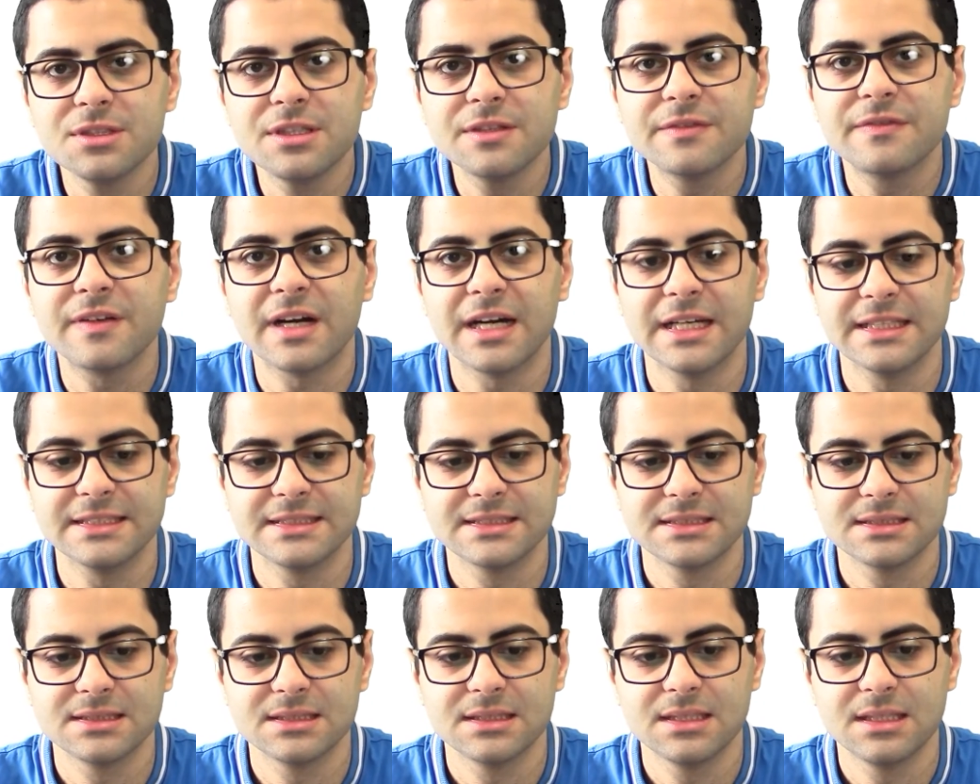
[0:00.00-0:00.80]

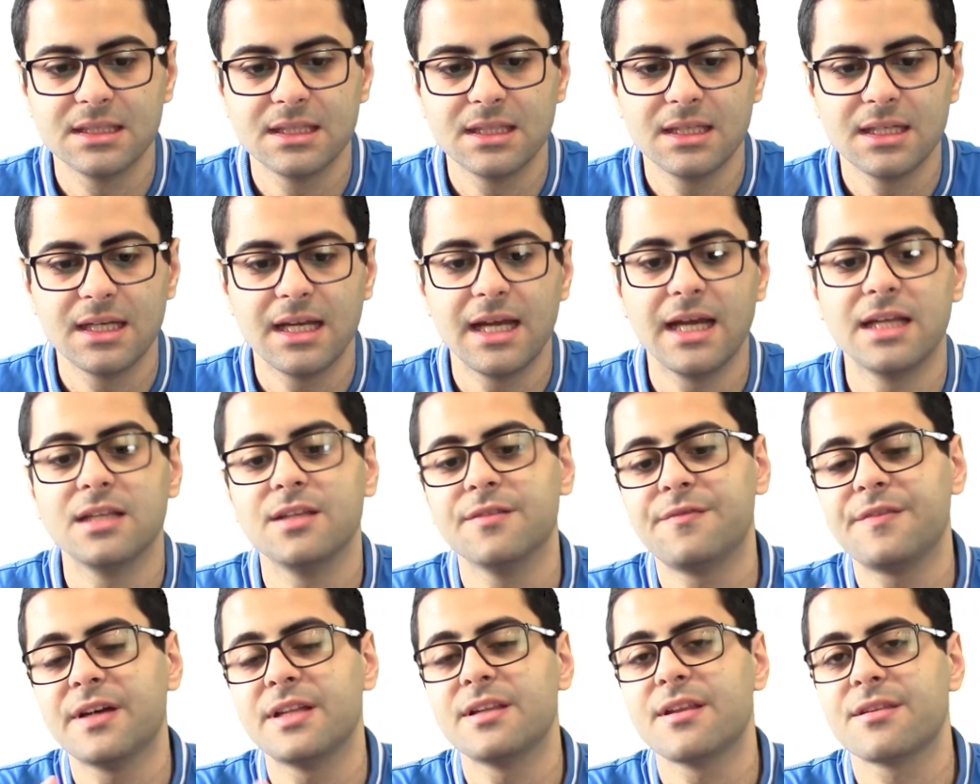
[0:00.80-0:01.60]
device. And
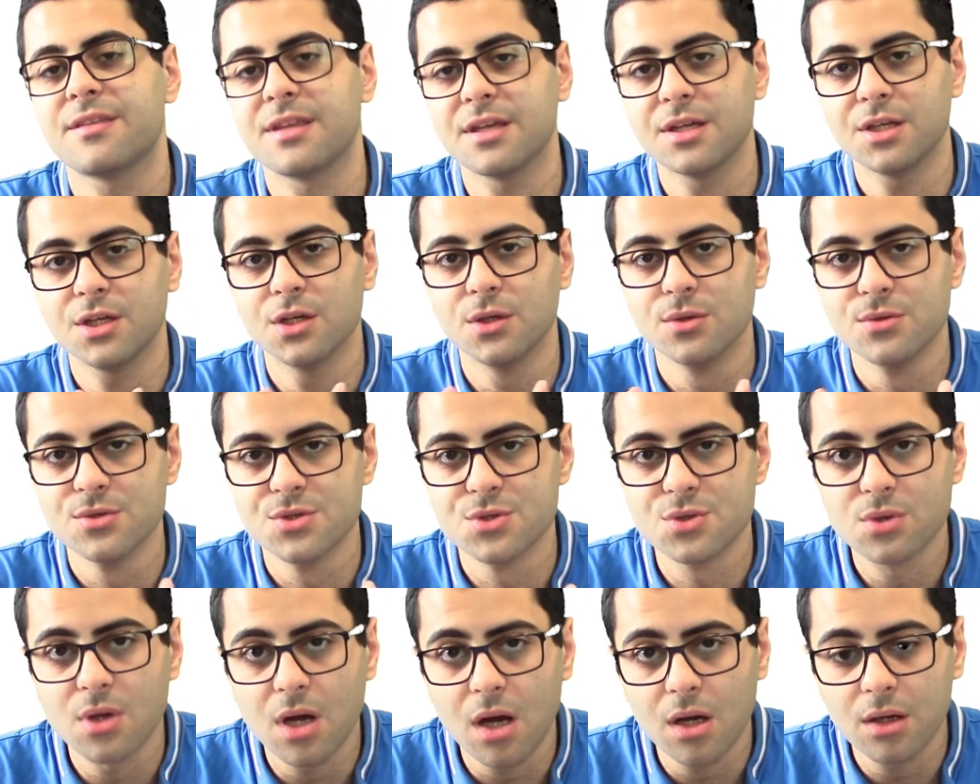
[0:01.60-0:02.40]
if anything
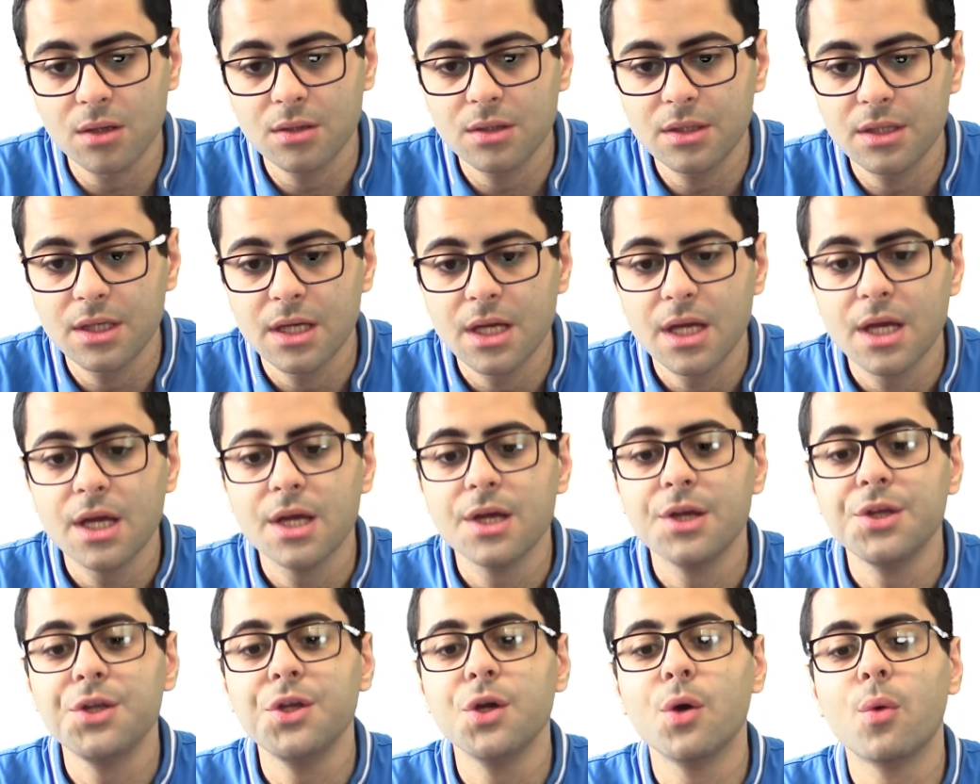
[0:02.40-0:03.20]
goes wrong,
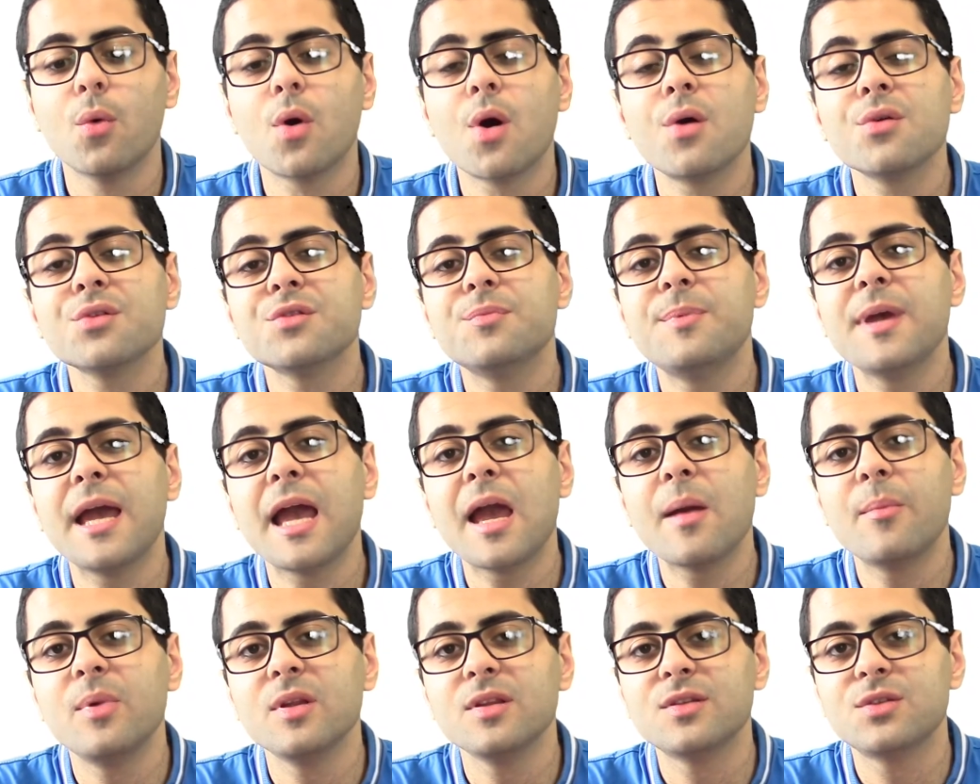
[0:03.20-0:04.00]
you won't be
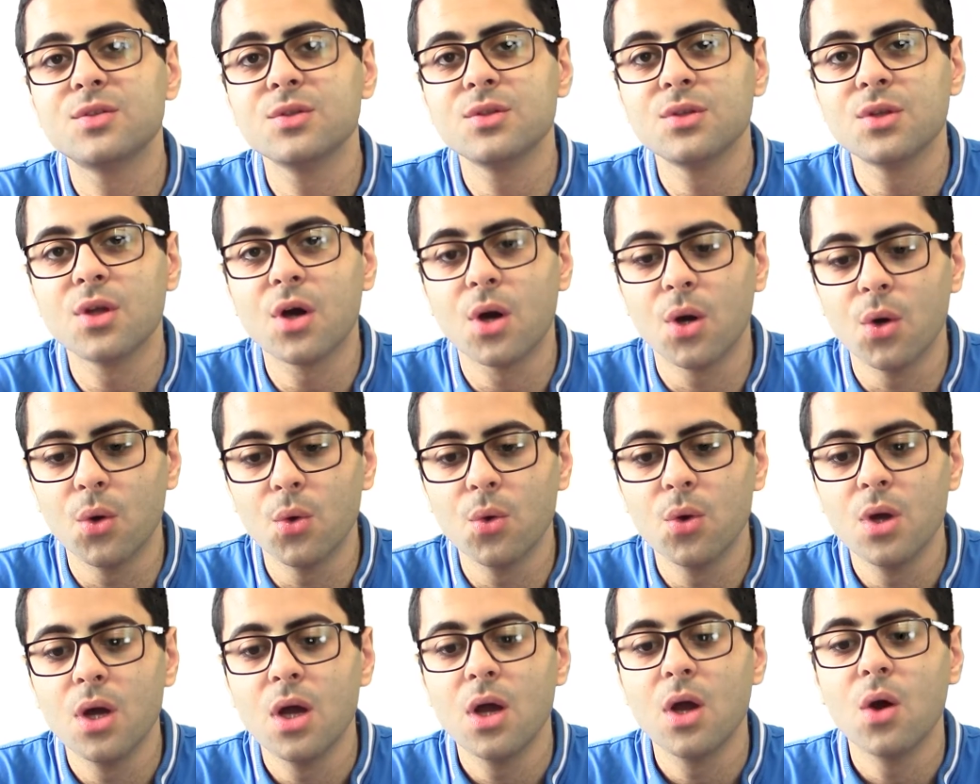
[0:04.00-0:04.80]
able to know
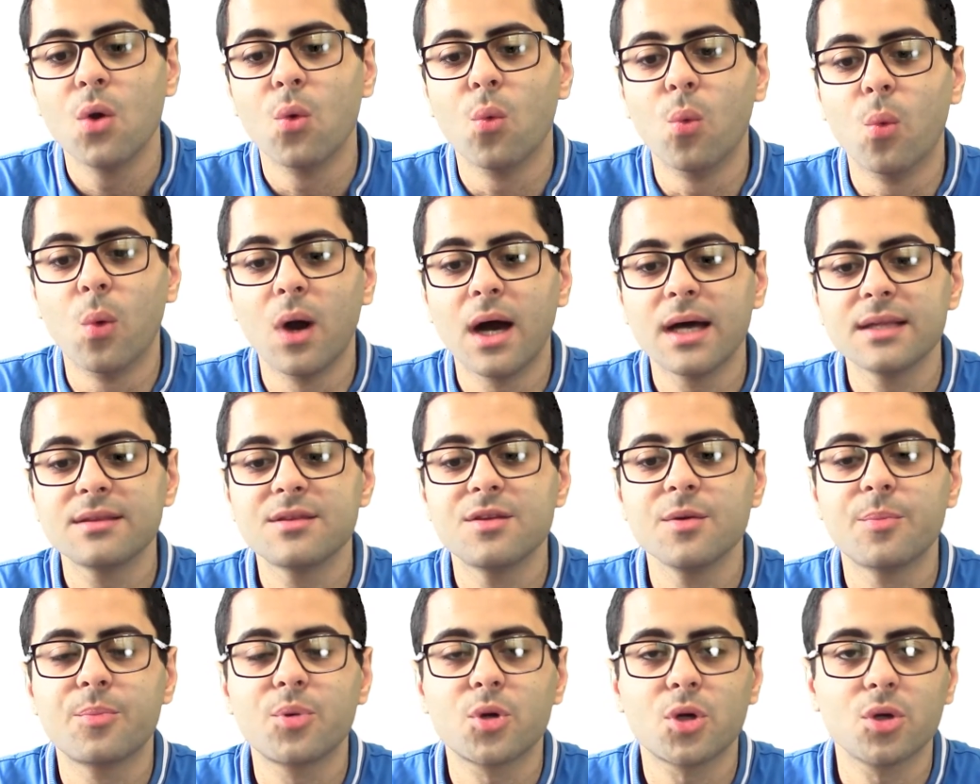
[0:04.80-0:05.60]
what
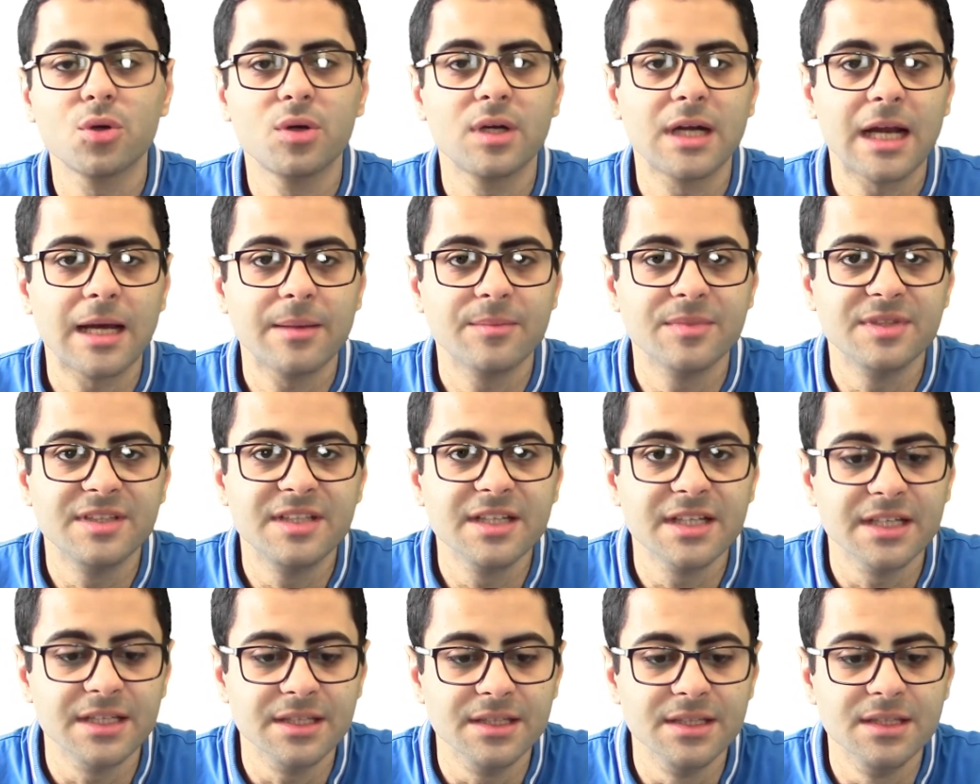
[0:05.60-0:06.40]
the program
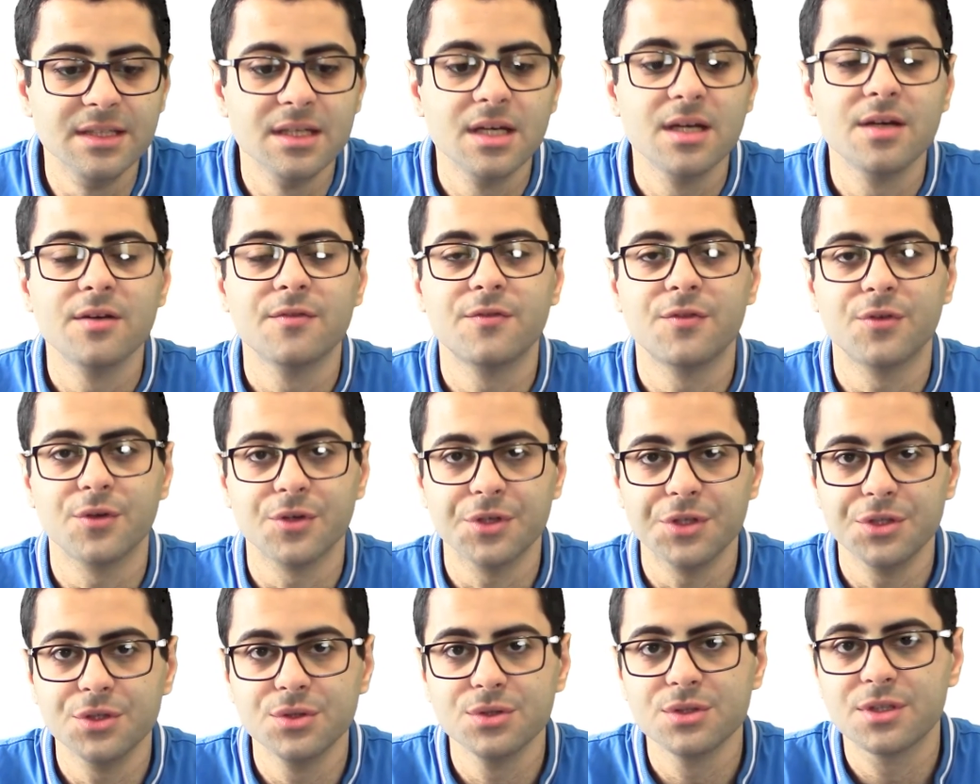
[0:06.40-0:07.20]
did for
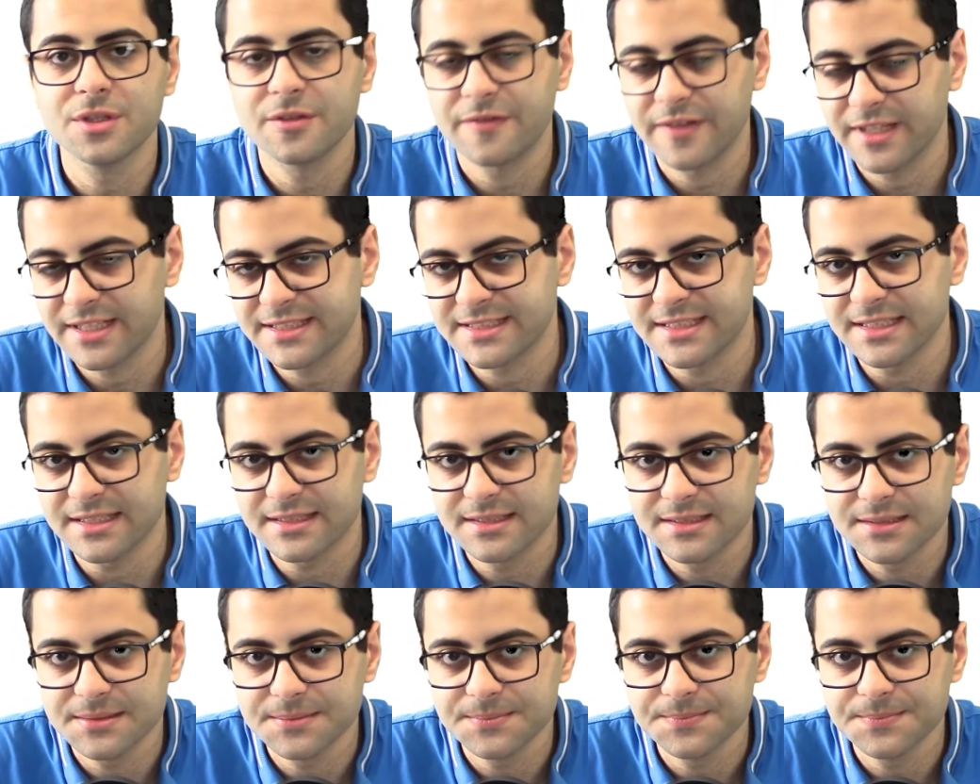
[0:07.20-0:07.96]
you to fix it.